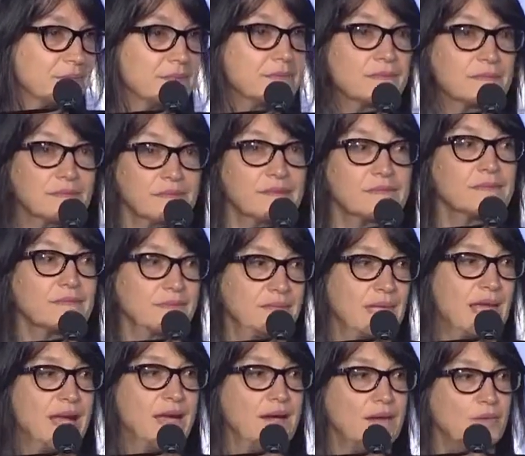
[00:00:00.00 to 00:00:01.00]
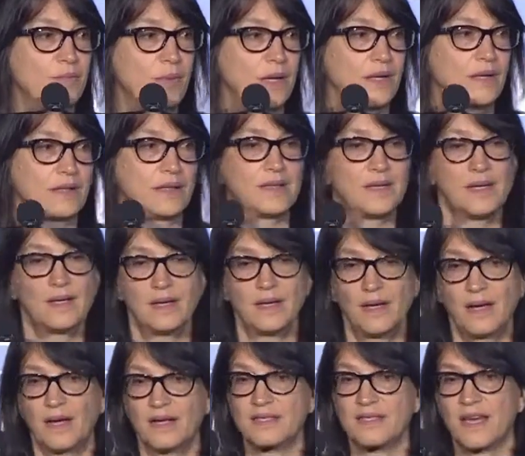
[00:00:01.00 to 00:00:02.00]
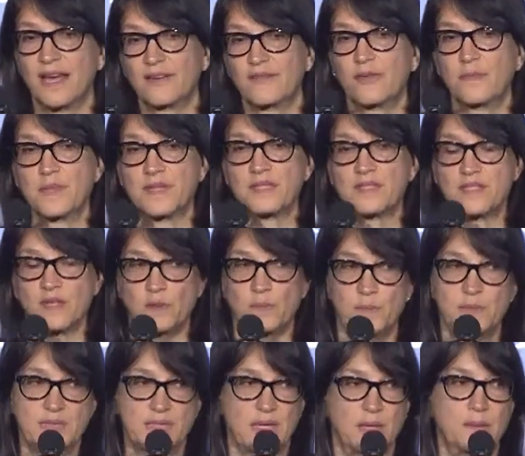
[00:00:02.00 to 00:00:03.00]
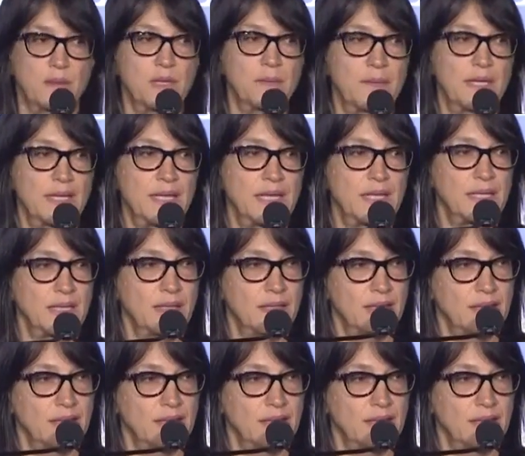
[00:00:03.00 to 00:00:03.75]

Mm, yeah, well, aside from the SOAP subcommittee,